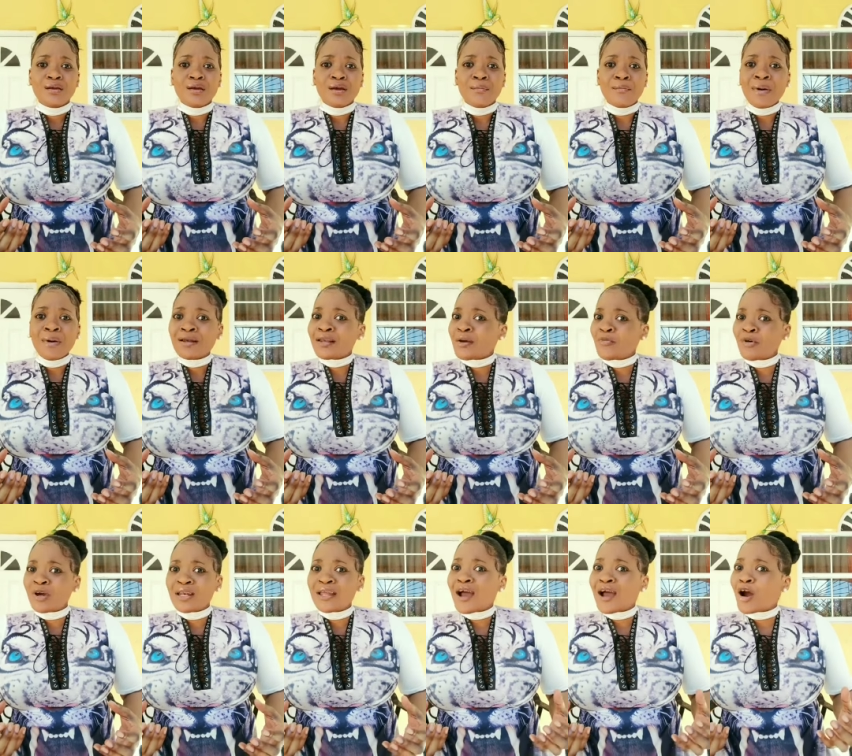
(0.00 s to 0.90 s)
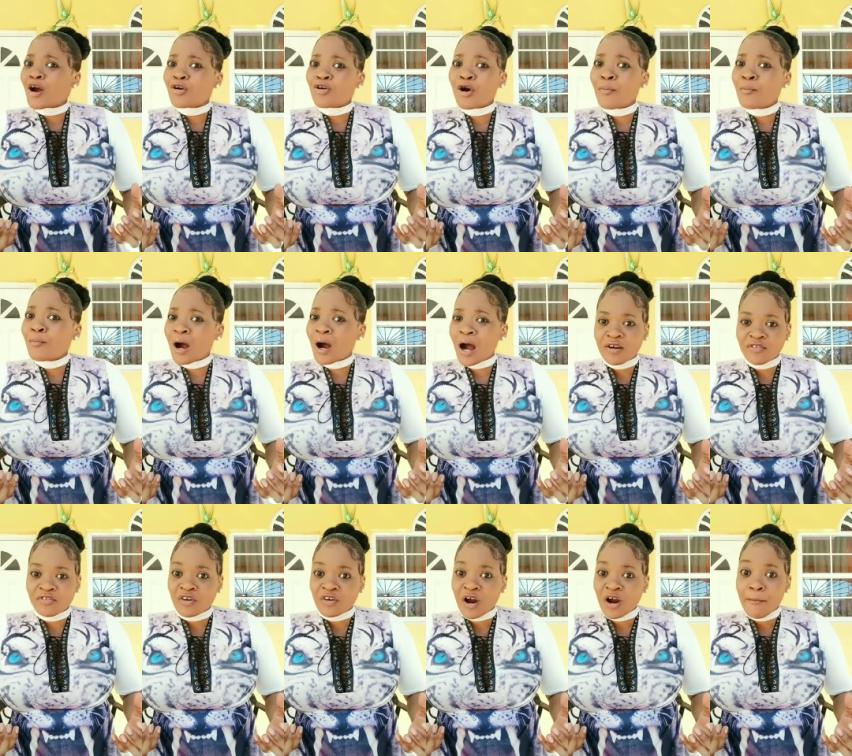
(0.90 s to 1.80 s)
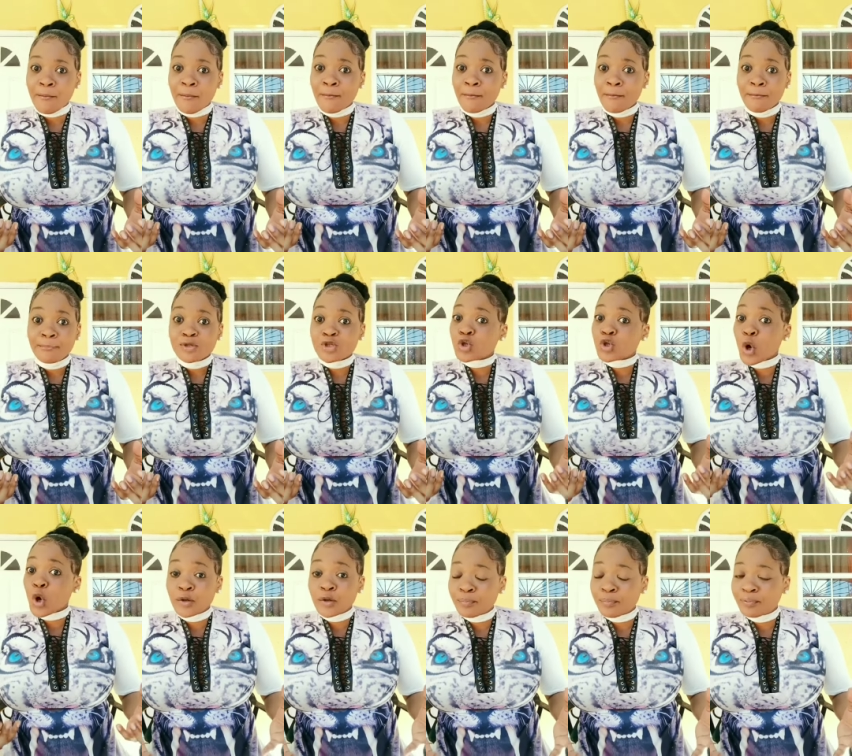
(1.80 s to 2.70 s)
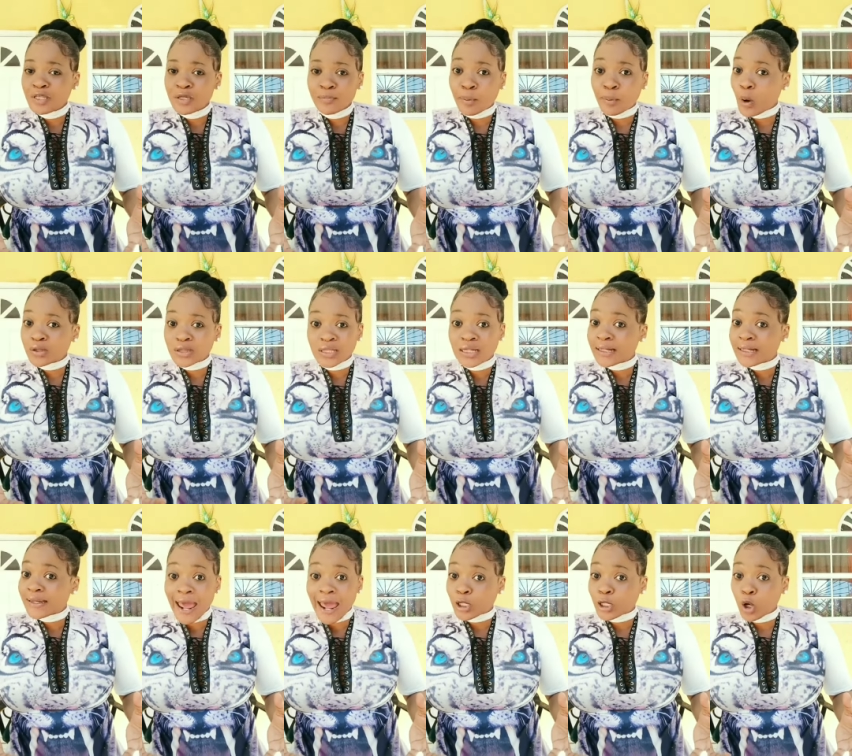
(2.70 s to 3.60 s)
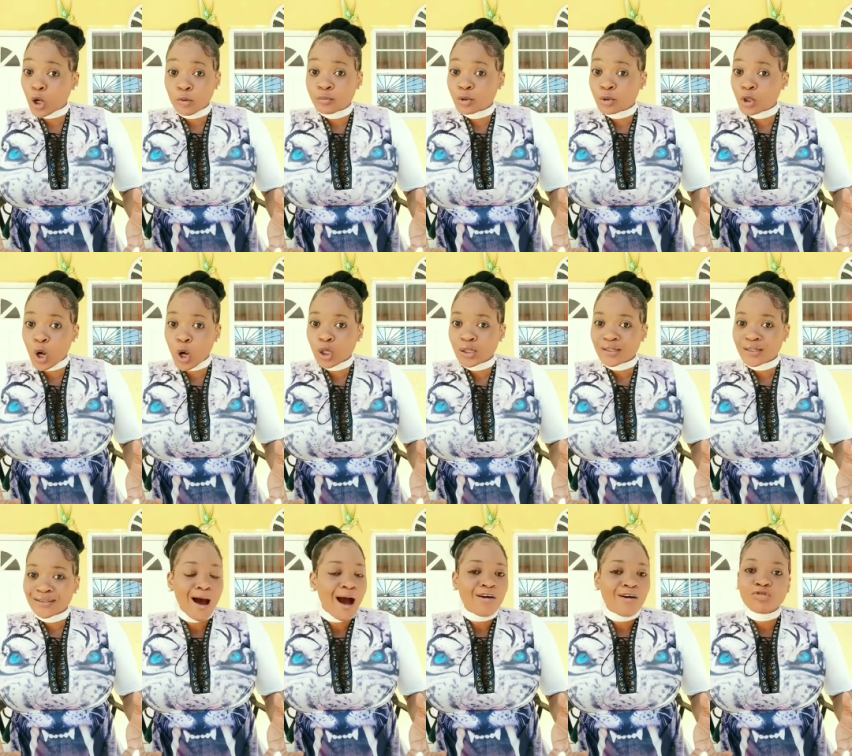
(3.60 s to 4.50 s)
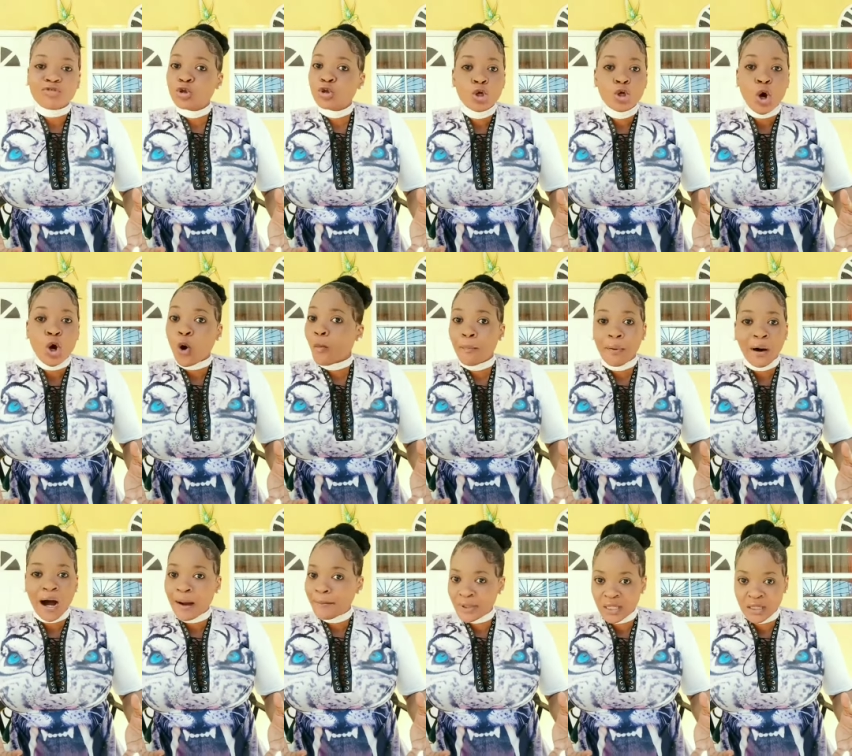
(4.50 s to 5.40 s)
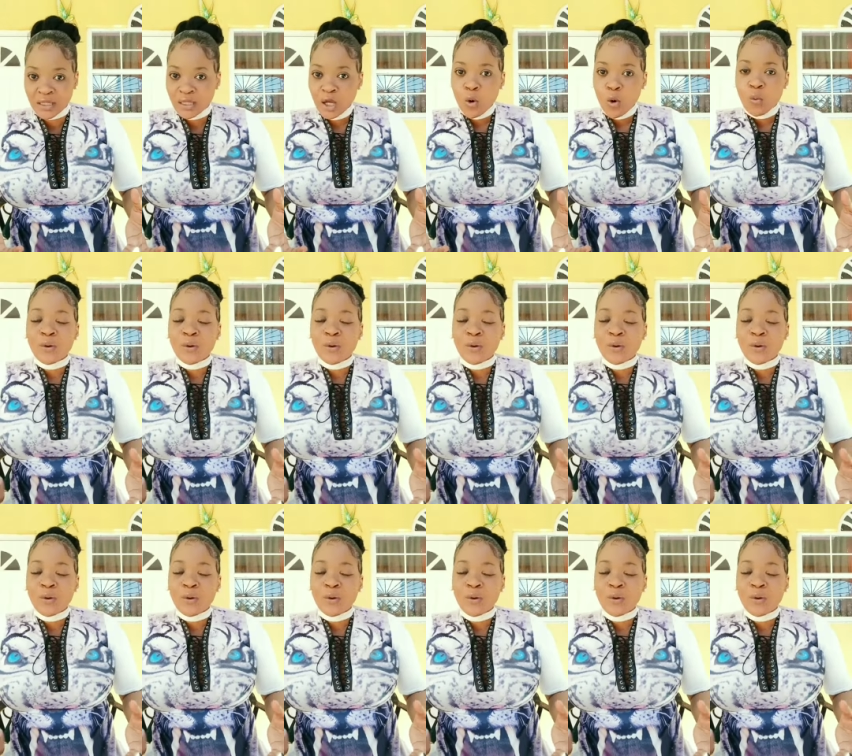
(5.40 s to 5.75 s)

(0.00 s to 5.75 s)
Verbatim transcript: the man them where they are on bar from some people till night come down, don't have not upon me.